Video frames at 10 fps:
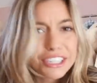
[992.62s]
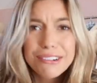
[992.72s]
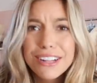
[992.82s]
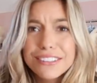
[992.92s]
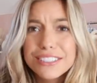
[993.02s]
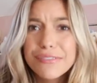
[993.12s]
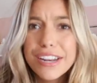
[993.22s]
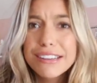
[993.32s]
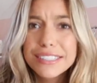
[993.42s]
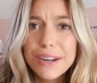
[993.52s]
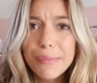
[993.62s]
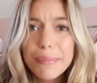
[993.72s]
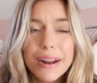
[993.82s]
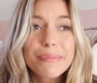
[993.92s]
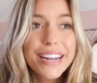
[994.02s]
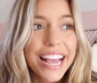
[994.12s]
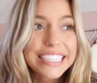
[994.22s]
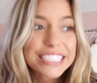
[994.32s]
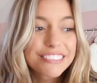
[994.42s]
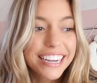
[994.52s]
sure how long this video is gonna be, but I'm gonna
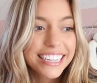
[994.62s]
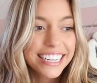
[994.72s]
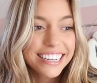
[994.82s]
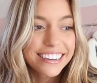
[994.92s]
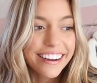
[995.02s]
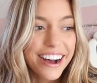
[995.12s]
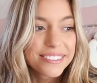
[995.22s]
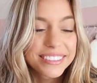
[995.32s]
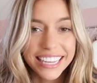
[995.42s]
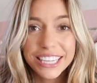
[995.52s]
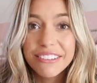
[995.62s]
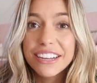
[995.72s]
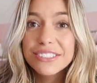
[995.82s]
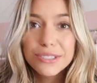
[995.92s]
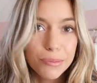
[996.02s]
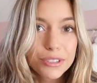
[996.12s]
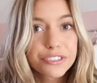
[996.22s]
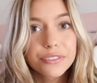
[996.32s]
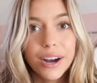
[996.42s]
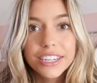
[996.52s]
end it right here. Thank you guys so much
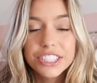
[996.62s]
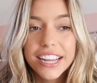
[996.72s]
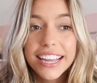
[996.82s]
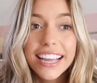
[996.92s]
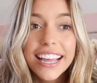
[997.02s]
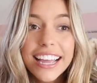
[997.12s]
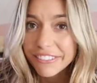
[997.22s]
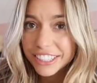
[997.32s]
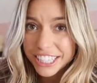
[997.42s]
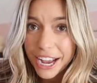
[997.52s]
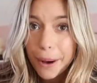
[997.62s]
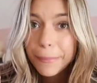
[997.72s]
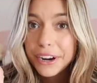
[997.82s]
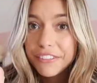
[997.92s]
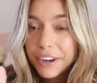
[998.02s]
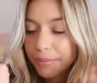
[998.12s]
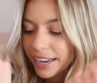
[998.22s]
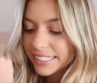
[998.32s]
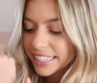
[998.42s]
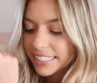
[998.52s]
for watching. Definitely check out Pura Vida
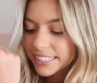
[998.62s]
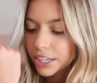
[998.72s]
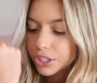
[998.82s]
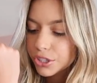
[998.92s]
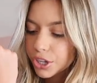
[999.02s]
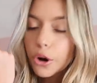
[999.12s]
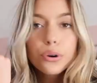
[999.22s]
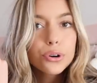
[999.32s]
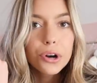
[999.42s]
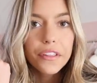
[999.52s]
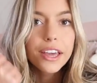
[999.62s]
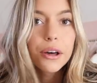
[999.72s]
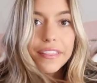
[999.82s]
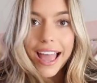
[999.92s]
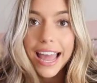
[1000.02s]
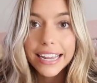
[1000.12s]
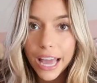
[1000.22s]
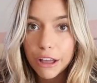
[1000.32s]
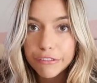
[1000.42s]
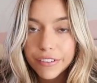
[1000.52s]
bracelets. They're so cool. They go with any
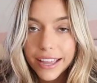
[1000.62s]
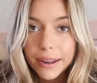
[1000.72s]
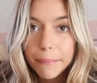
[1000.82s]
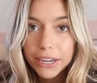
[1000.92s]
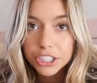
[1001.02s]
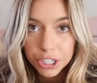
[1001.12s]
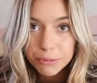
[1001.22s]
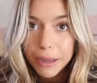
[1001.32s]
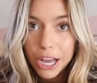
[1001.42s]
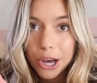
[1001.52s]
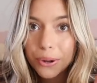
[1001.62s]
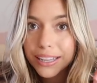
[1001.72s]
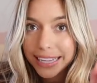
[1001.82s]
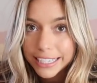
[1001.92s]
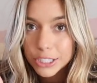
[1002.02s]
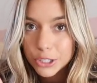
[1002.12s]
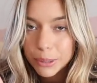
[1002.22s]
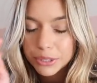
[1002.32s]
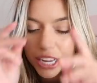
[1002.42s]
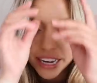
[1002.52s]
outfit. Make sure to use my code, link in
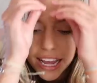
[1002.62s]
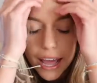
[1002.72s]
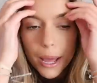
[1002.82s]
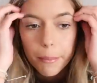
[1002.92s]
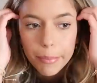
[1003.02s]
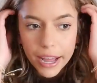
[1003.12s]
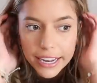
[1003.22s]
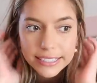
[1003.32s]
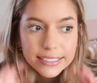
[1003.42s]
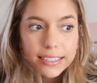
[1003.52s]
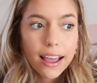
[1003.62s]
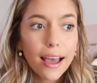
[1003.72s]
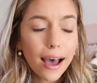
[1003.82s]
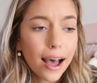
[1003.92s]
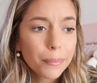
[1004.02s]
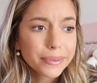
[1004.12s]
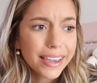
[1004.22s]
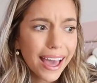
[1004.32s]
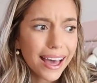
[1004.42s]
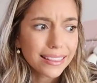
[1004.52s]
description. But
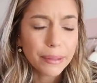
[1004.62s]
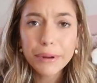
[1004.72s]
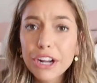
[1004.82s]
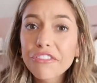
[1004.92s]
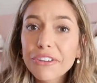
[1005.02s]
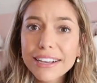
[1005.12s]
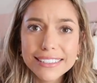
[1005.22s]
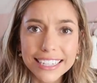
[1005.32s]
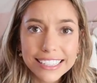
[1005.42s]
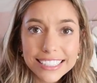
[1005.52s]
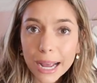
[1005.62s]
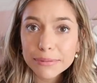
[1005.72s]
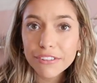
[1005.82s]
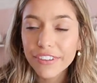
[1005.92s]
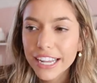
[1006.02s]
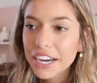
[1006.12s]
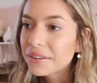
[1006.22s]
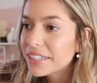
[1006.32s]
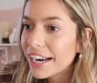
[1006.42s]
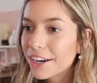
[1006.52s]
yeah, let me know if you guys like these types of
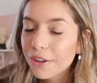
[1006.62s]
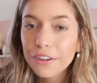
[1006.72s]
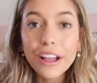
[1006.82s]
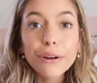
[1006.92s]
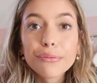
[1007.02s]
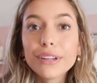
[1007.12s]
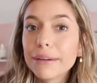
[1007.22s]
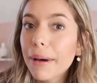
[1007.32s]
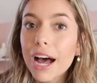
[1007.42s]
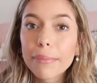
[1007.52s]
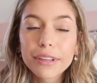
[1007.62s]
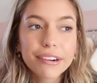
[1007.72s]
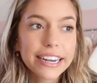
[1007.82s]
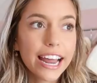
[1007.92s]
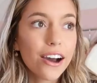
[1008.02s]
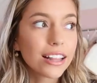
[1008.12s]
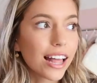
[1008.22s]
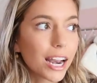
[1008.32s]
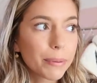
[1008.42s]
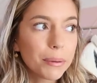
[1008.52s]
videos. I know they're like really popular right now. A
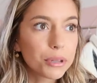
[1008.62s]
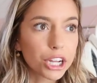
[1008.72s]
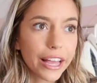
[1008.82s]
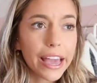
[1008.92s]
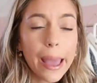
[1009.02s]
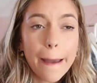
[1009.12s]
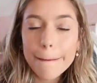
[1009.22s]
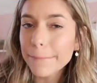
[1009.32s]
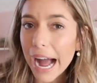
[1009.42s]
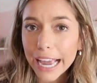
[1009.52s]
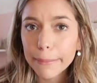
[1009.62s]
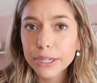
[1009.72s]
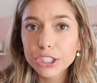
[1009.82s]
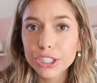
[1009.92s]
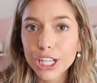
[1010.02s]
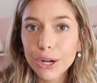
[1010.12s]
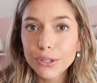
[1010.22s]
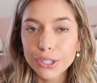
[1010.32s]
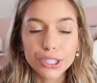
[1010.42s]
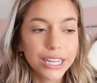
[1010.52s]
lot of people are like buying a bunch of
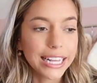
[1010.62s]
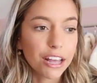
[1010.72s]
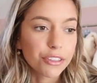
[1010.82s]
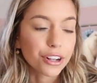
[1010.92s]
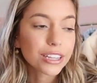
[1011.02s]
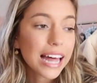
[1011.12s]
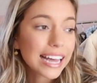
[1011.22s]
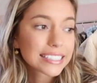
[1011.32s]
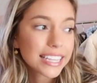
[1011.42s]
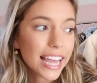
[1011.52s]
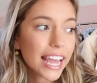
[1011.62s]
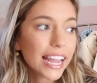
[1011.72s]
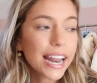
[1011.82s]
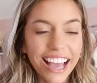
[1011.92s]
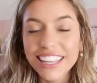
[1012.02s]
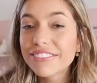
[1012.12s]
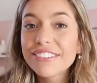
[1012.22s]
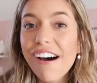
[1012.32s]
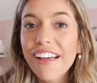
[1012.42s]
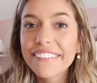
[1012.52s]
clothes or cleaning out their closet. I love
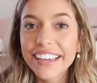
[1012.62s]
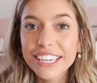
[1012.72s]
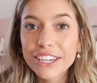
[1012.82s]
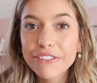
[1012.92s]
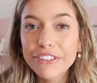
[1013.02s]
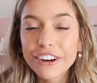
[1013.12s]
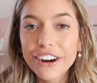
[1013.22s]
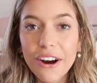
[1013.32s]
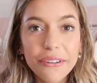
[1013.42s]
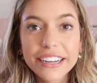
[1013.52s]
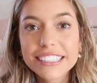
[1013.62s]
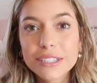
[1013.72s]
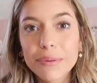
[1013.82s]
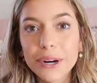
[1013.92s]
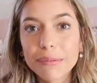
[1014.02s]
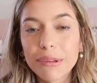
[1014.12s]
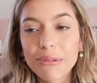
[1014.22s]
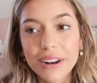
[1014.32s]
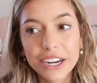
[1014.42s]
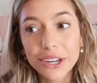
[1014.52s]
you all, and thank you for always supporting me
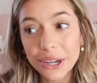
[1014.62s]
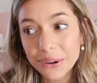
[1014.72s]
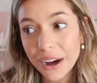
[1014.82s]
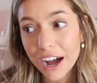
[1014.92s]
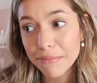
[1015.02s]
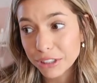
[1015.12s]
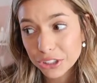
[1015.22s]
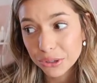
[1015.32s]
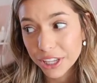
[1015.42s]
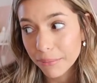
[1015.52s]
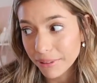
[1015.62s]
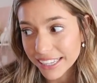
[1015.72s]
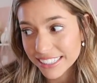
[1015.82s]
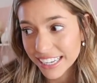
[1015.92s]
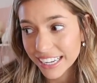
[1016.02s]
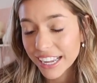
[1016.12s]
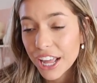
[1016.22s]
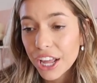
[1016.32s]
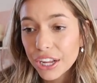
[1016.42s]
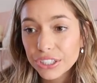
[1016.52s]
with what I do. It's truly a blessing
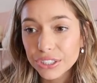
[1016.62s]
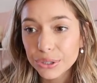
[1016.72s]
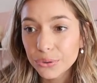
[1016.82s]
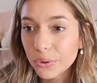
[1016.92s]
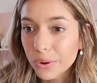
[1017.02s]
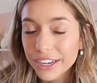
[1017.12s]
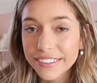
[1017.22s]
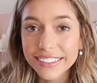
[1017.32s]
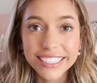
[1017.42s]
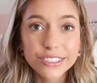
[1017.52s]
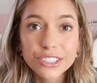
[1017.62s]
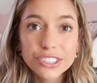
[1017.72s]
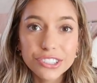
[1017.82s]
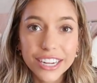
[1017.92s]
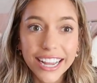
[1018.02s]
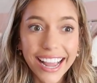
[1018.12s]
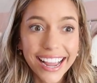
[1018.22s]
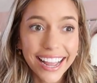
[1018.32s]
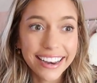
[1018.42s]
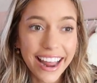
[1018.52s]
to work in this industry
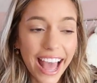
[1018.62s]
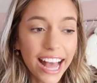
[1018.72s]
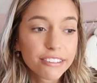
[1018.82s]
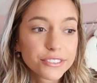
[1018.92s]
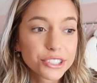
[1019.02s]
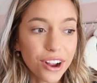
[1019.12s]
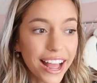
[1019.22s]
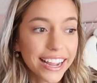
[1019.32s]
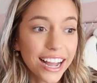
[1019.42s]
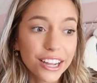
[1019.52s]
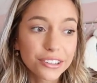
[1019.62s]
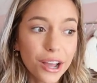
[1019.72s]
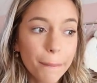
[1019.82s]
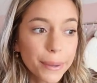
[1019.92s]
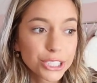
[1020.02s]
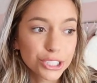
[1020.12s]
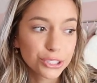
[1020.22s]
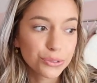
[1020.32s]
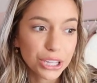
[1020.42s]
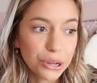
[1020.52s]
and have trying on a bunch of
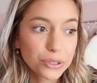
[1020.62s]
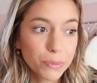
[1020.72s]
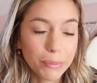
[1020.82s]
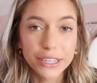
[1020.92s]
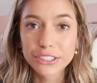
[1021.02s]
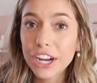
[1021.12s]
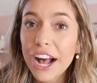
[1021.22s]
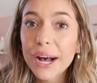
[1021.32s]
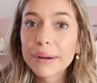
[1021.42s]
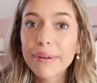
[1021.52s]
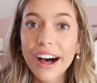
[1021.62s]
new clothes be my job,